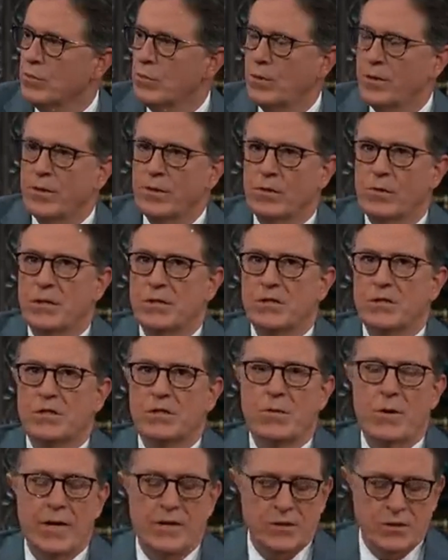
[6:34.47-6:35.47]
an entire
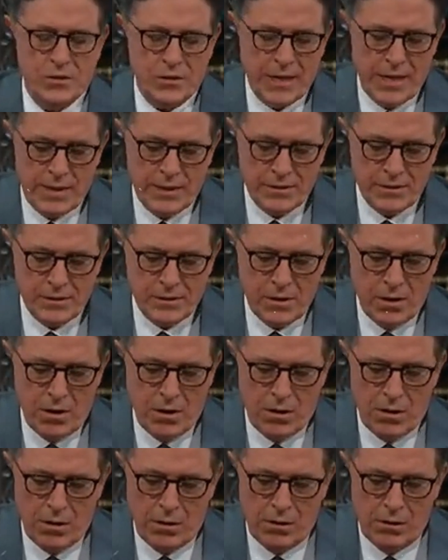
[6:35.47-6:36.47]
semester's worth of
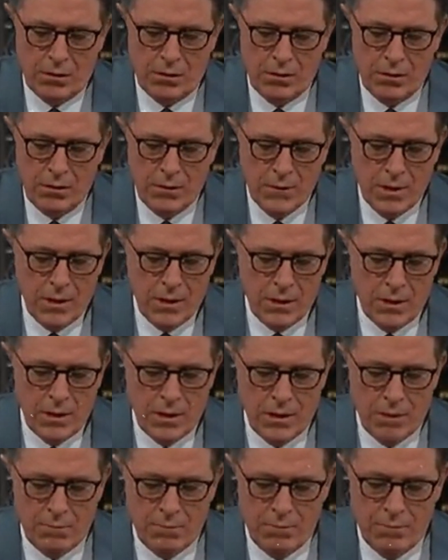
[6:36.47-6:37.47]
work. He
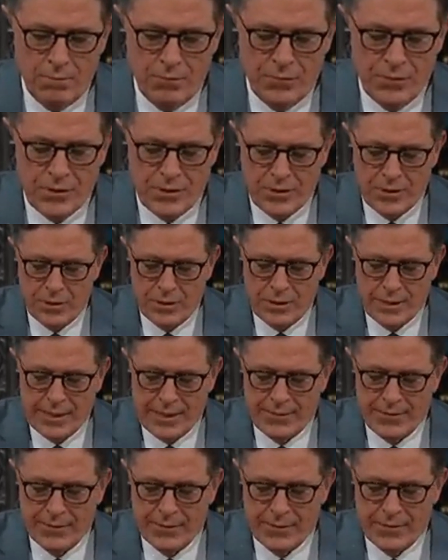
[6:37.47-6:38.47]
performed in an illegal staging
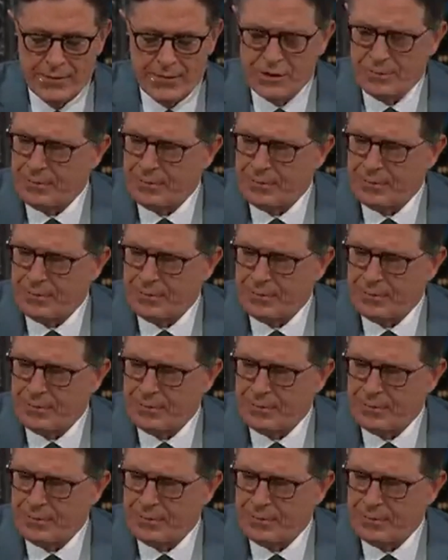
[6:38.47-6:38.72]
of Waiting